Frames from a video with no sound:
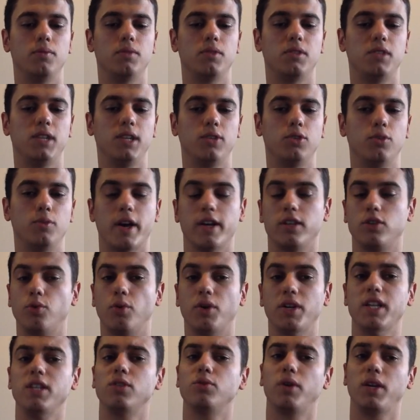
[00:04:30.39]
stick to about
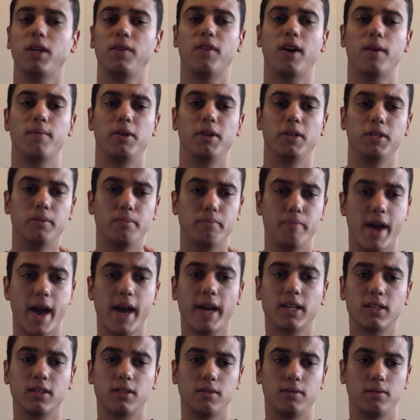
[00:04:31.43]
20-25 minutes
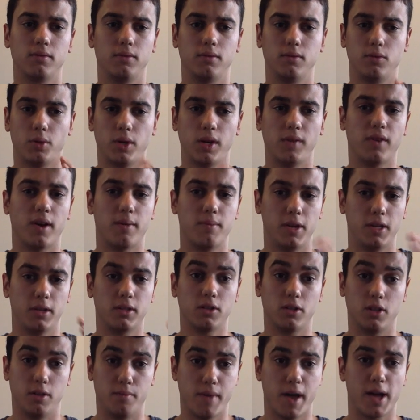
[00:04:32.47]
max, 25 minutes
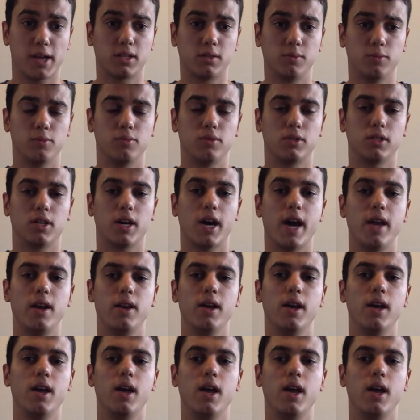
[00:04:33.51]
on the maximum side.